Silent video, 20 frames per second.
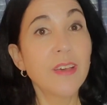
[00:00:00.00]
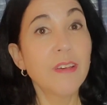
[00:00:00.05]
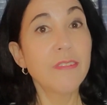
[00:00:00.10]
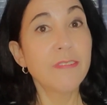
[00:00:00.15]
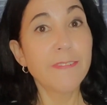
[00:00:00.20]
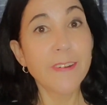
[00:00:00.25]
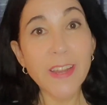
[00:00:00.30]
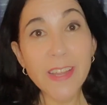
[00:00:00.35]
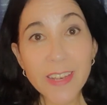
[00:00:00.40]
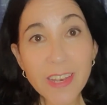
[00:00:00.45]

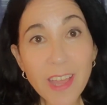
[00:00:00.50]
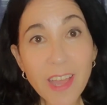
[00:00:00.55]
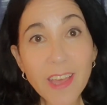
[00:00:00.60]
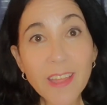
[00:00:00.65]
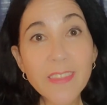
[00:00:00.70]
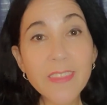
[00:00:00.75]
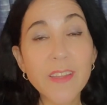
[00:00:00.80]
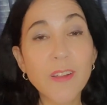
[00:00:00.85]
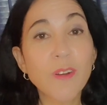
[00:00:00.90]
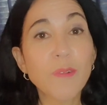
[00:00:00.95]
Fret
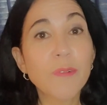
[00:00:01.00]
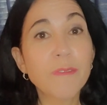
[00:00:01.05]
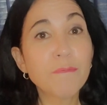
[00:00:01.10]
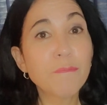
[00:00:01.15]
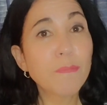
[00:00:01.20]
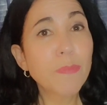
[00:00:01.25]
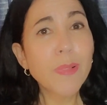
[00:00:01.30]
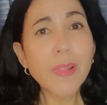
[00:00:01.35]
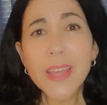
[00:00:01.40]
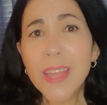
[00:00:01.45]
not, there are
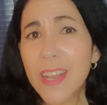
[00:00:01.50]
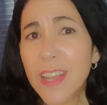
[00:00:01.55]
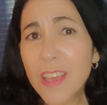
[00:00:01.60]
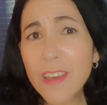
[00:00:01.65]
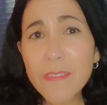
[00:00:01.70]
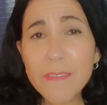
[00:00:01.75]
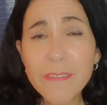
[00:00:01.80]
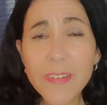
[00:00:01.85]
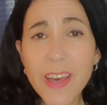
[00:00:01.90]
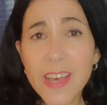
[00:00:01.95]
plenty
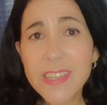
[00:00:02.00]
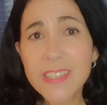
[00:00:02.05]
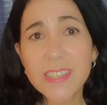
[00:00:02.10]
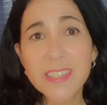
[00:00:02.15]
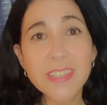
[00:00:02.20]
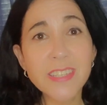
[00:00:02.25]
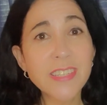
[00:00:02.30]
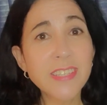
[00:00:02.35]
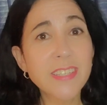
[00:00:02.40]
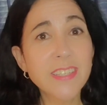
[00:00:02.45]
of
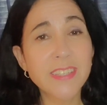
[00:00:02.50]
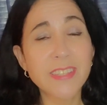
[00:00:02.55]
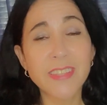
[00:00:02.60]
buses.